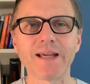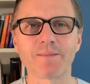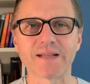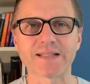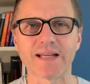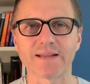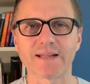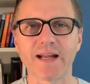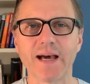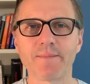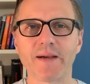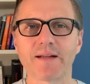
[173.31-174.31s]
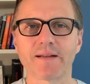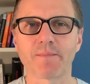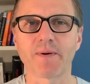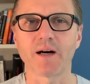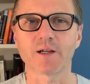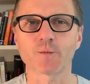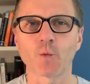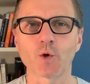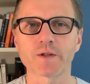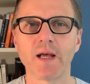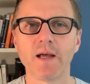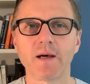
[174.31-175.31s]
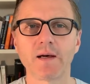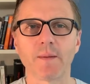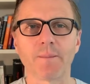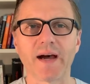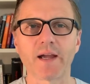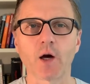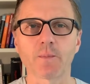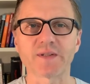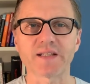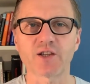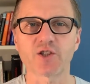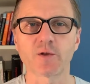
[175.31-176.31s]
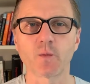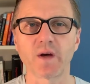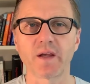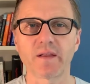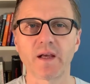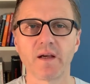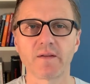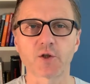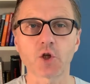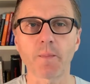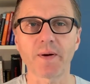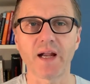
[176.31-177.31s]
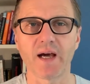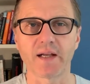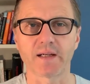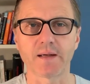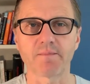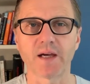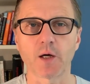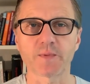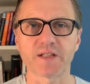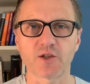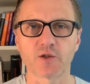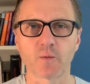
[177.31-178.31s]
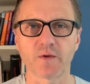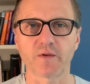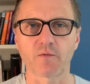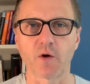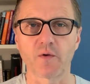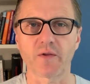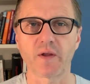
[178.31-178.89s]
mistake that I made in the past was my obsession with the top line and my obsession with growth.